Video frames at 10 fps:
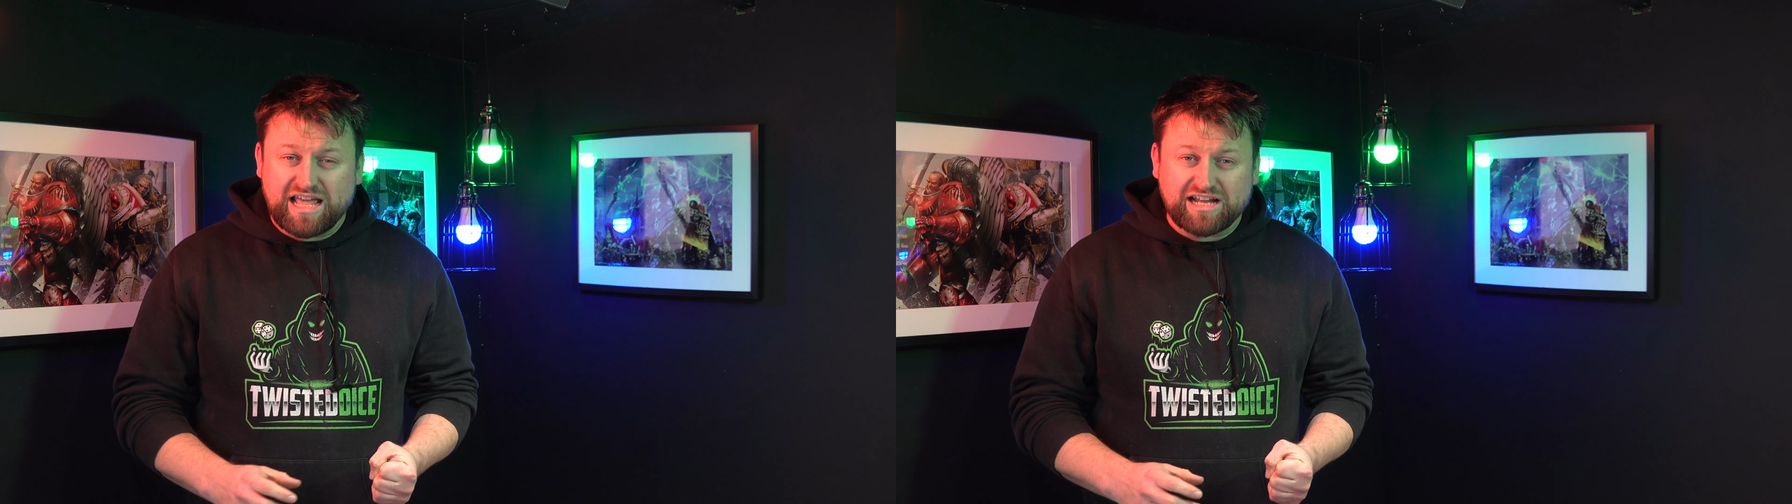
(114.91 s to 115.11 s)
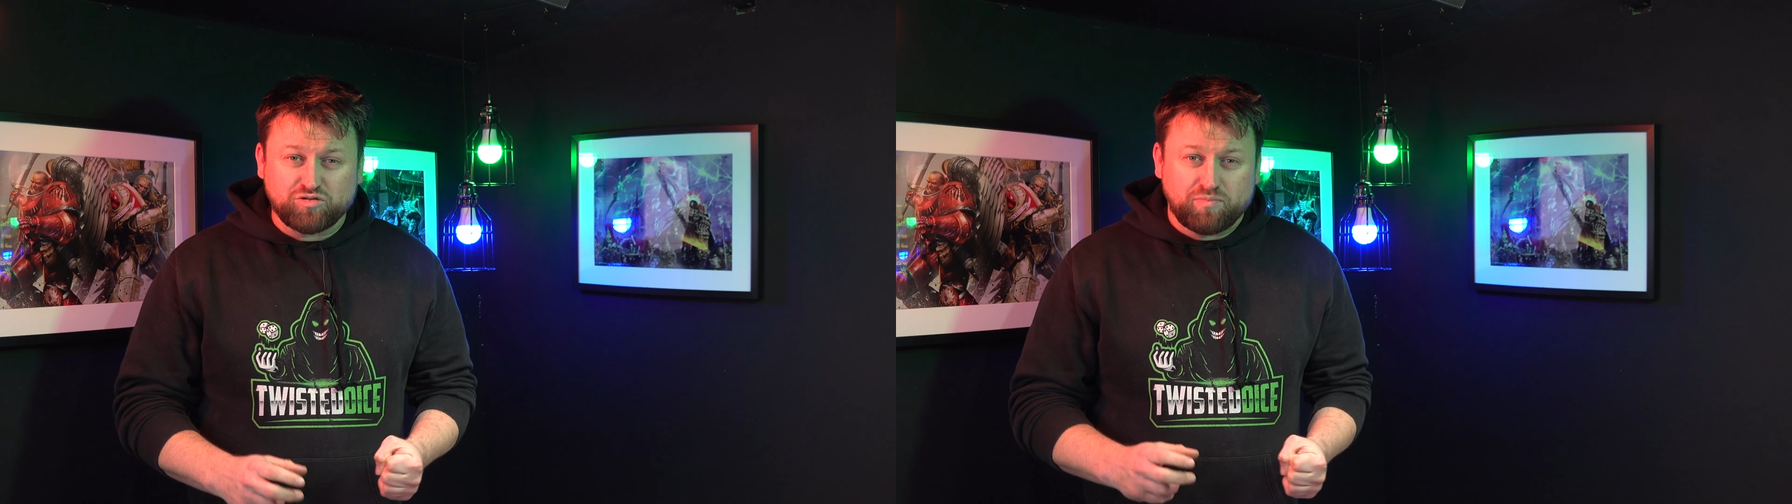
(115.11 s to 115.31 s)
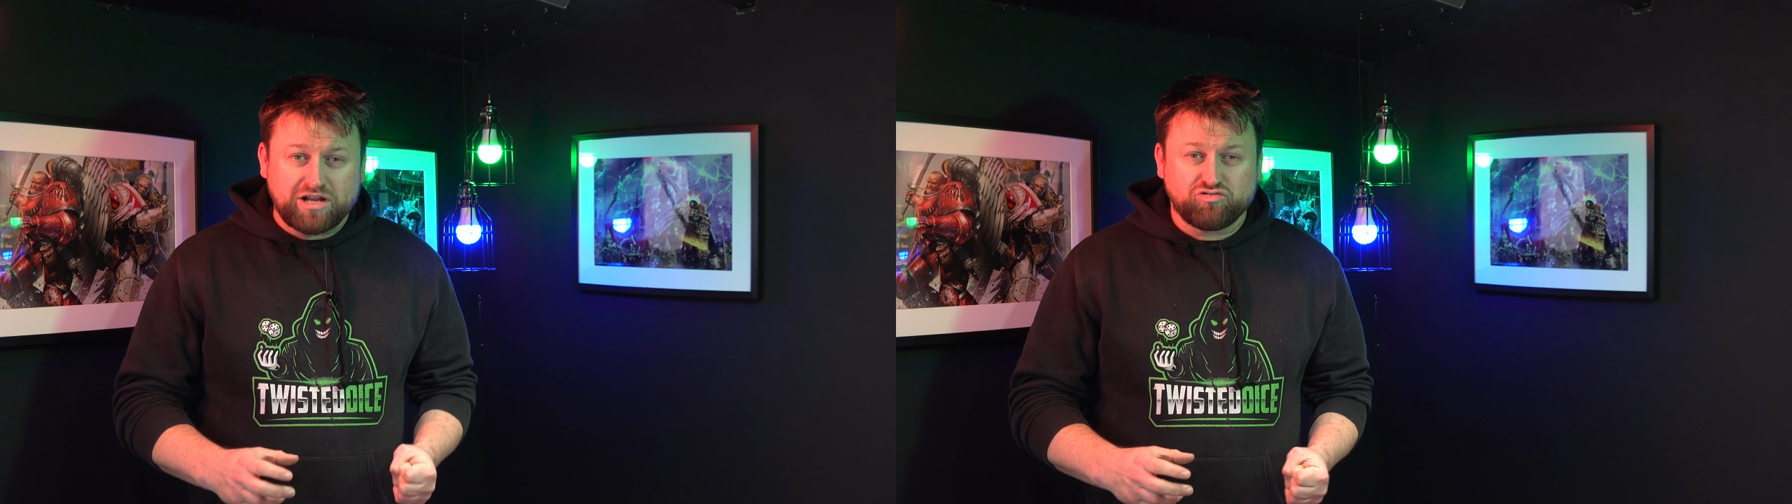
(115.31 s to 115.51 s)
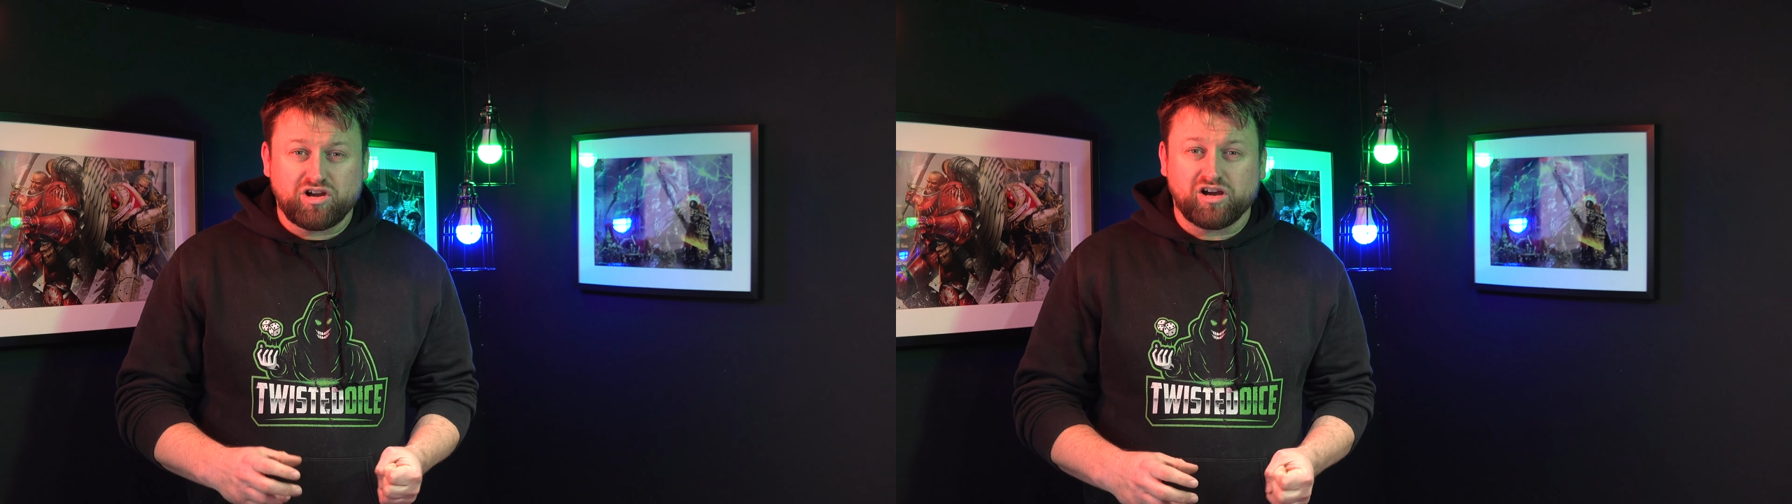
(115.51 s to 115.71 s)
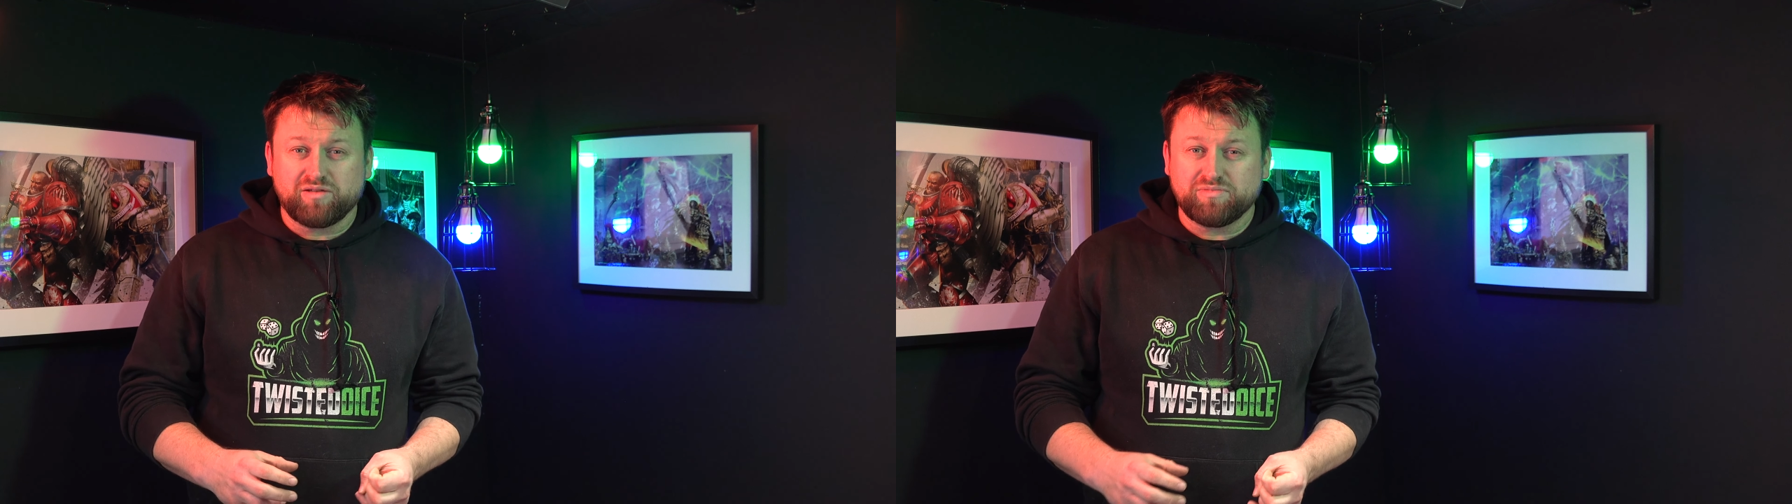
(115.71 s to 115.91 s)
actual
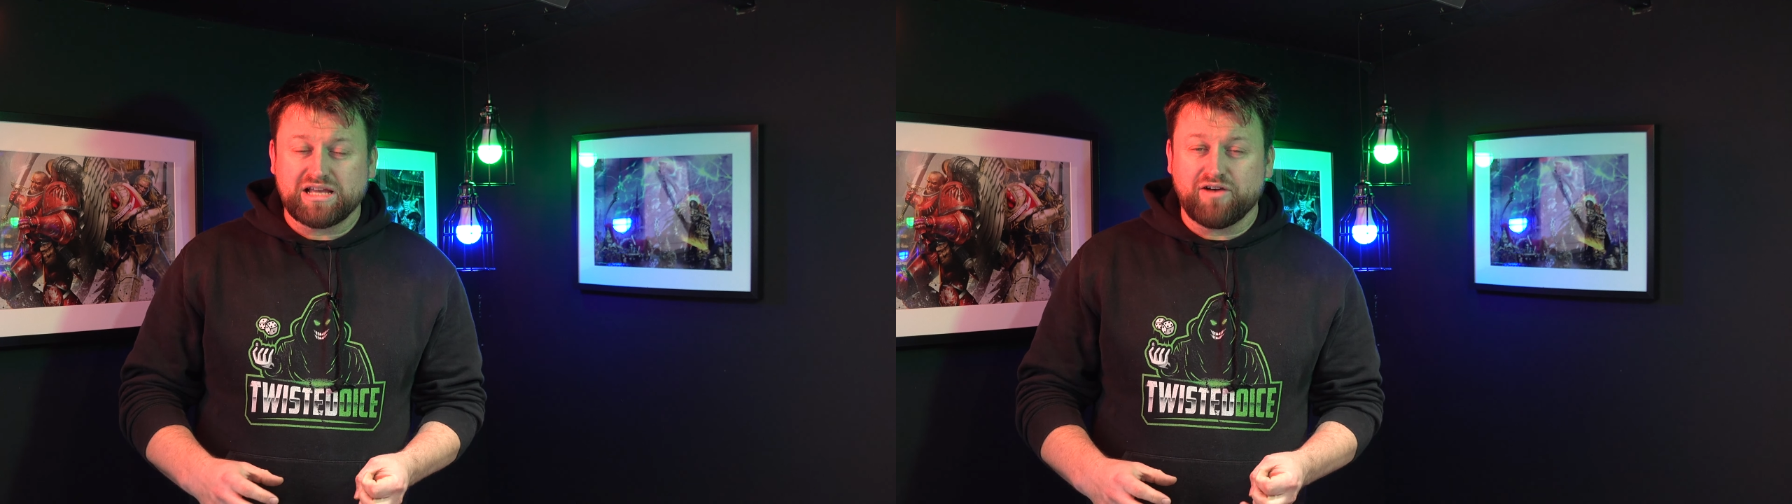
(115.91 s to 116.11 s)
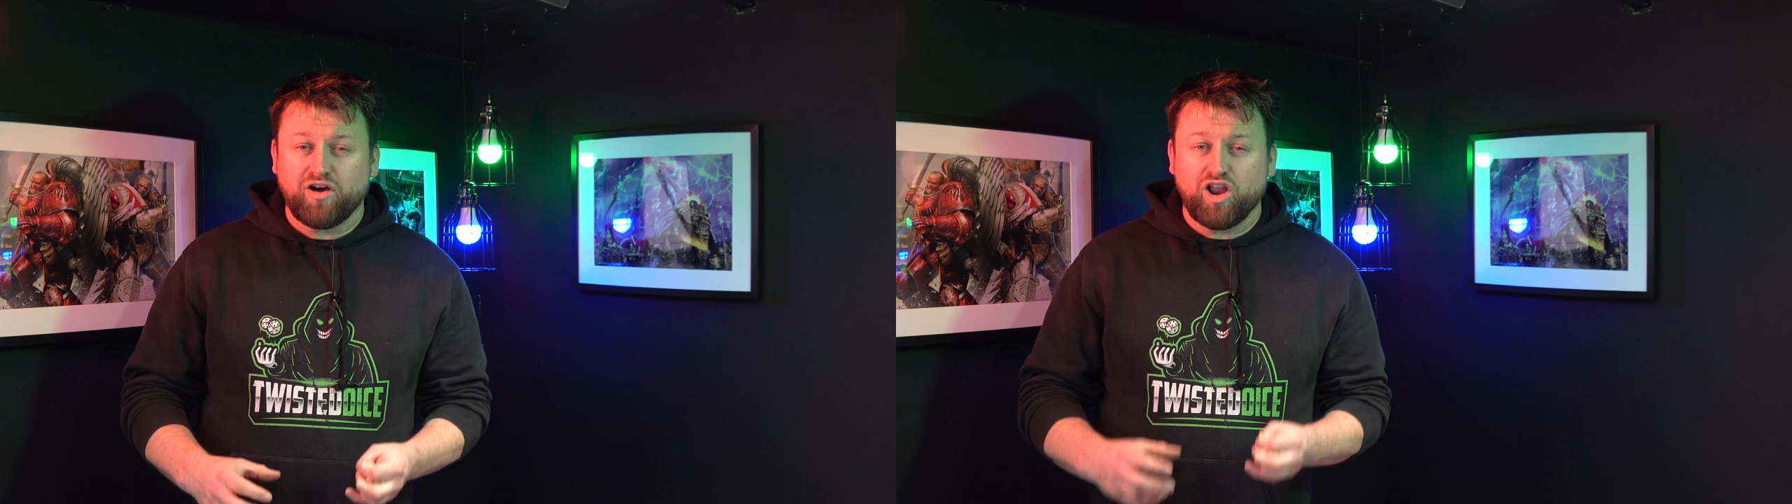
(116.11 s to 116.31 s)
Patriarch himself